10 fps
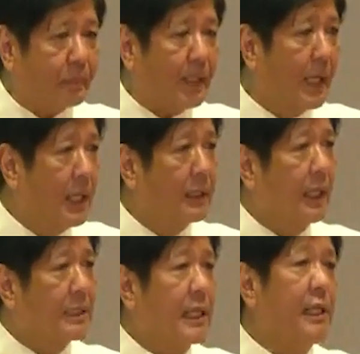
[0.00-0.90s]
And
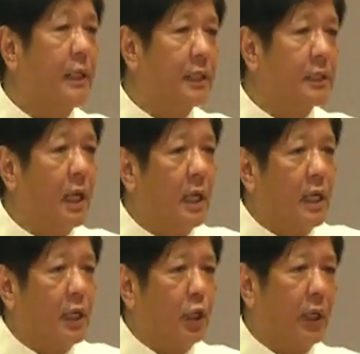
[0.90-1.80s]
as leaders,
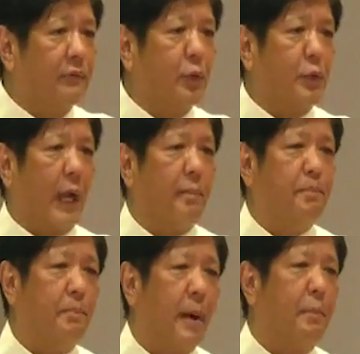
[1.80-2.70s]
you have to
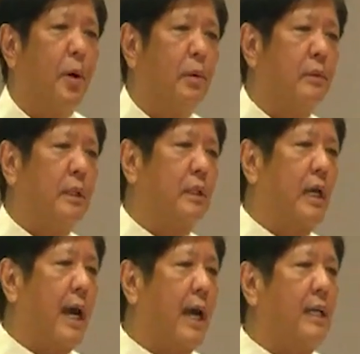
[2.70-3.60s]
uphold the
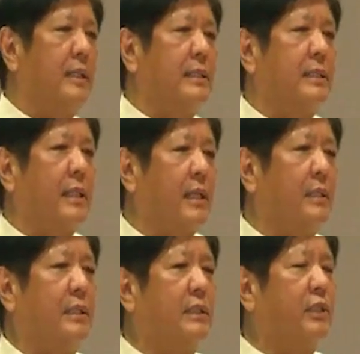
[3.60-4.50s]
highest
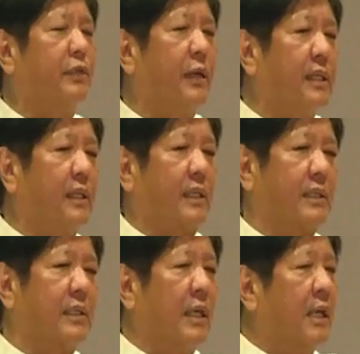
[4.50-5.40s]
standards of ethics,